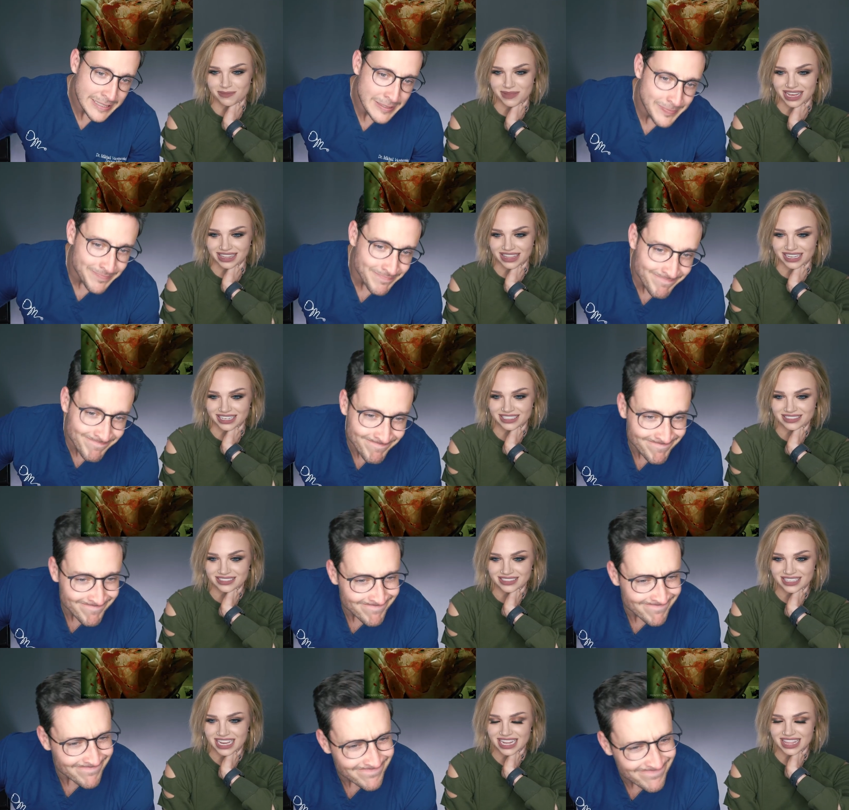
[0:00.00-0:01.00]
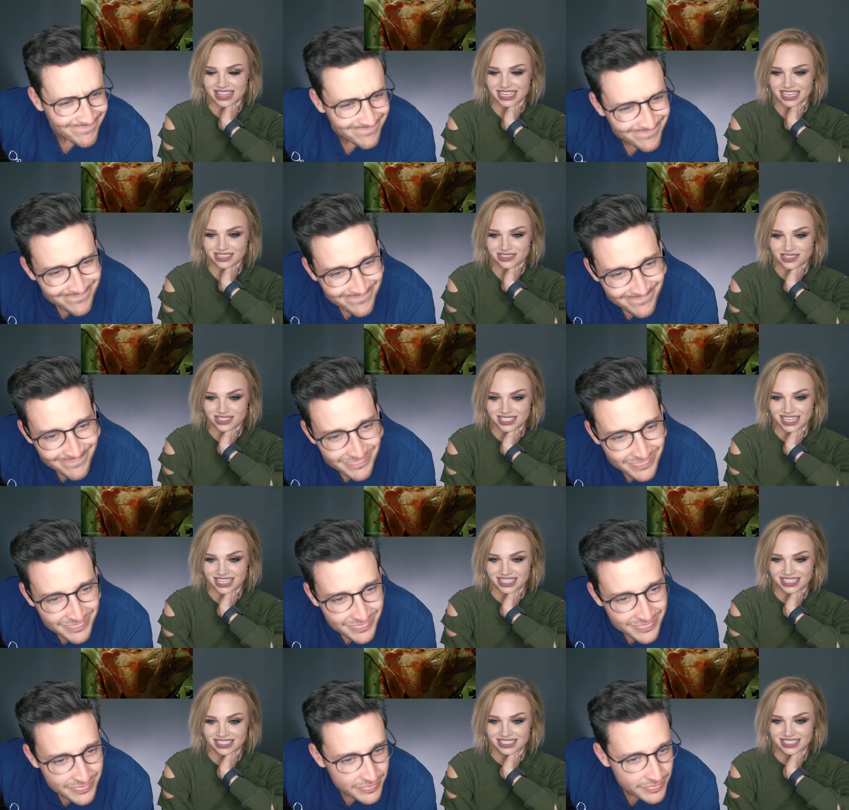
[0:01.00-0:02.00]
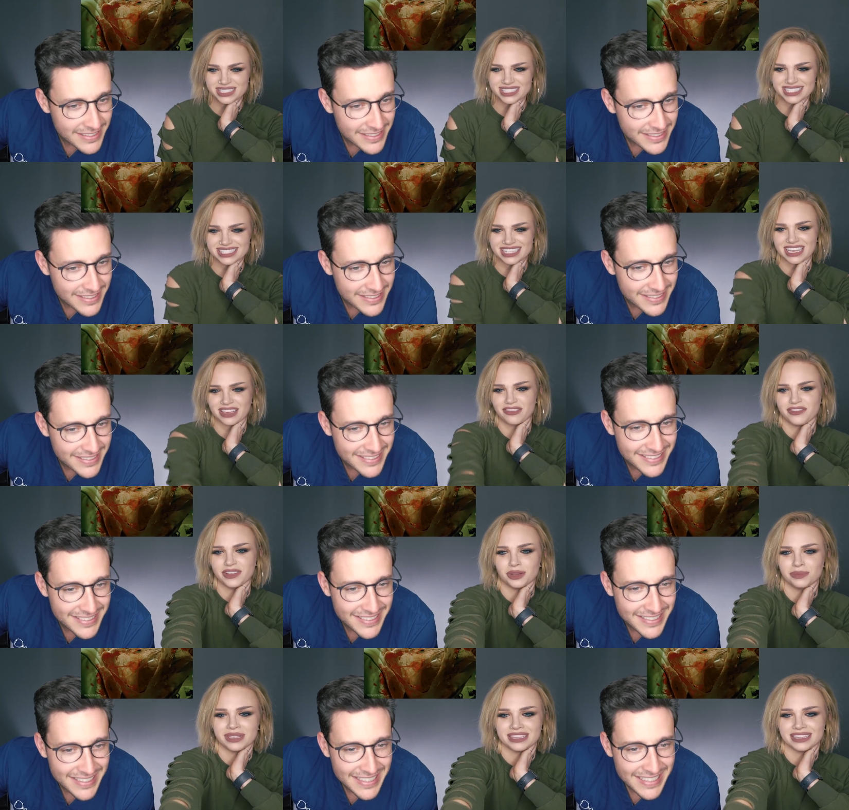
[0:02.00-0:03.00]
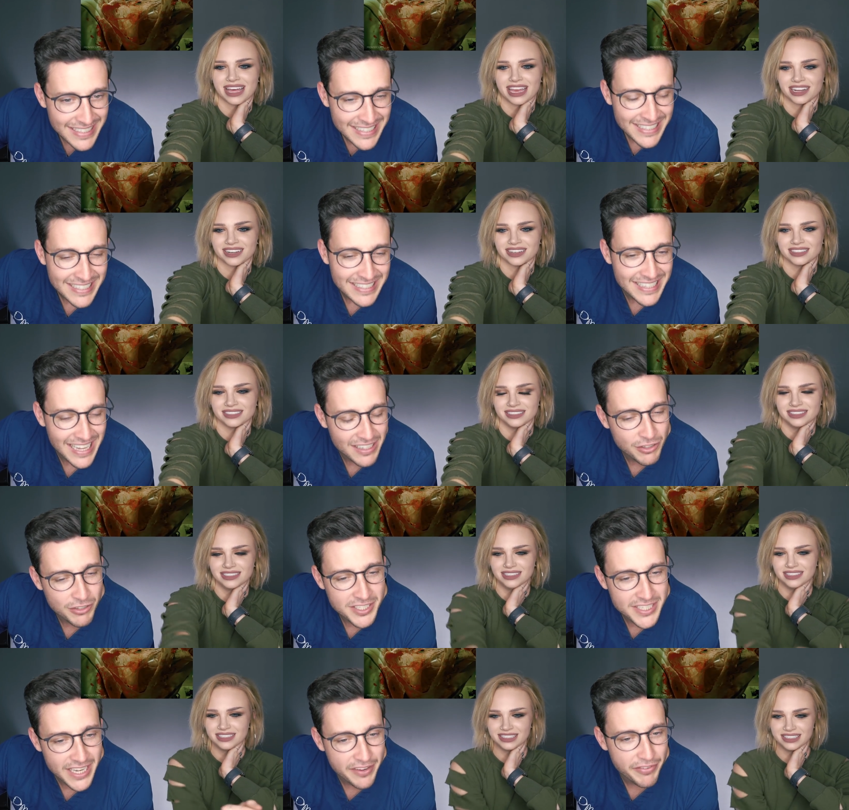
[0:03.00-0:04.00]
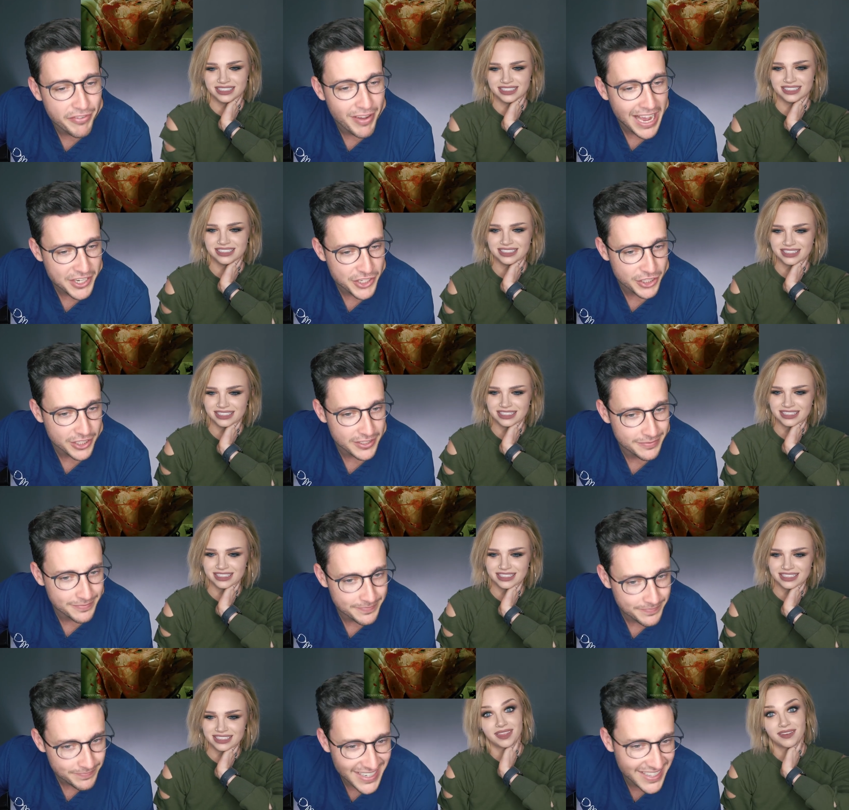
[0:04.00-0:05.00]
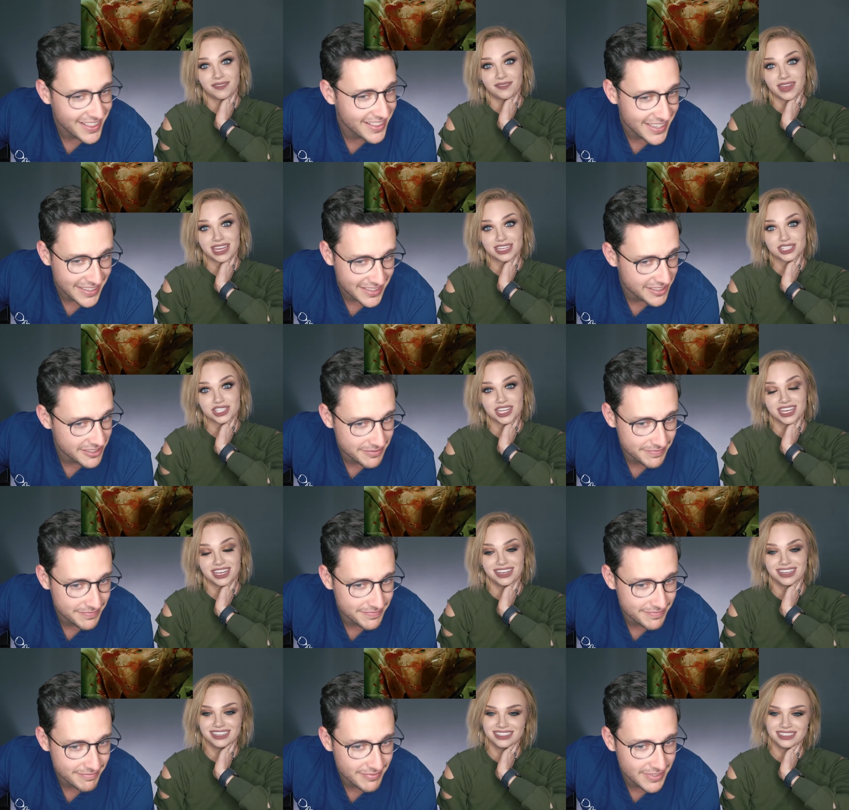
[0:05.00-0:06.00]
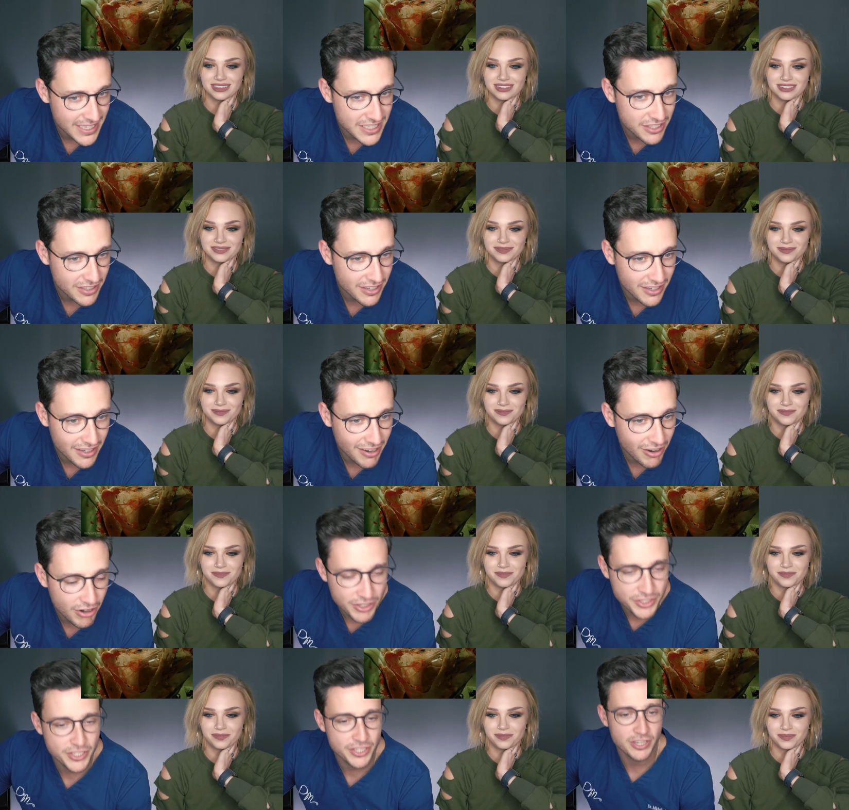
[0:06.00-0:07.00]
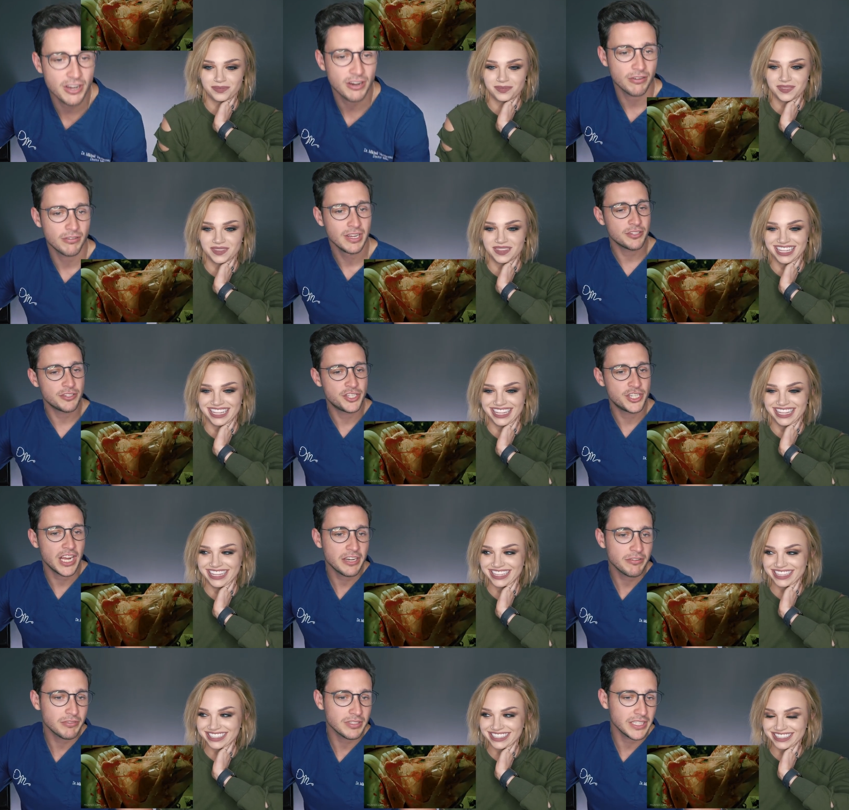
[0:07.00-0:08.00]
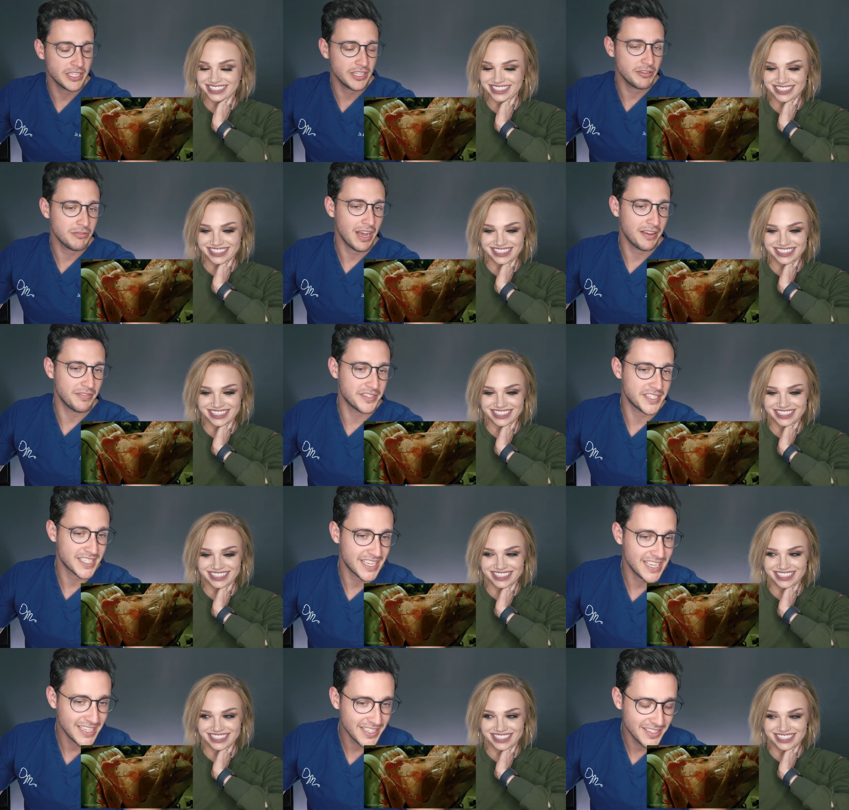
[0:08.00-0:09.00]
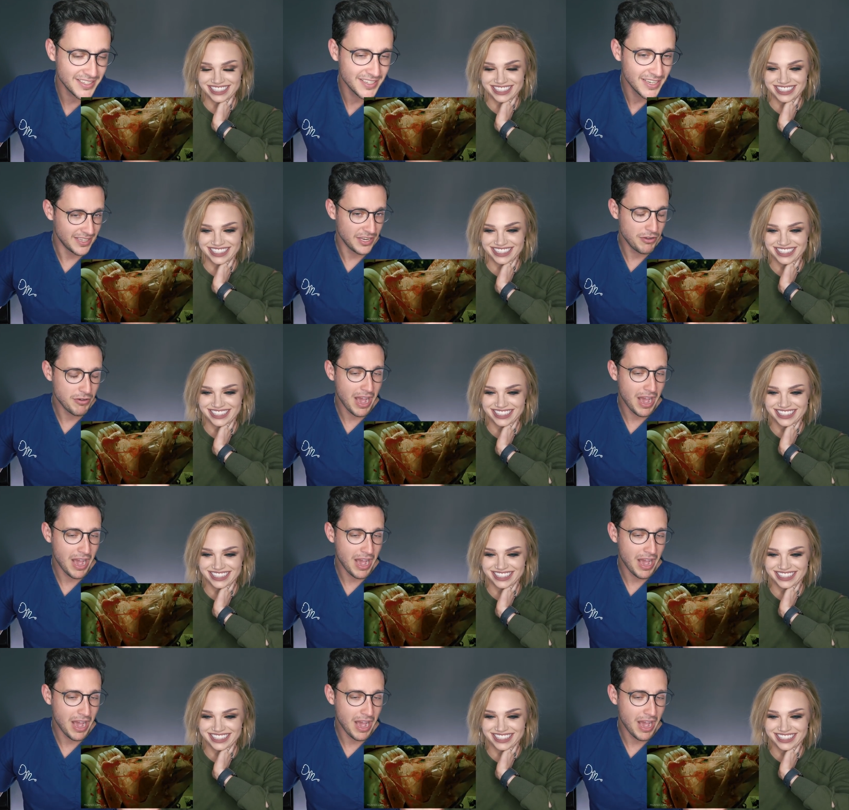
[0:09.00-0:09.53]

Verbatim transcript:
Speaker 1: on back there? Anything interesting? What's this, like, filmy layer?
Speaker 2: That looks like fascia, I think. It's hard to know. So generally you have skin, then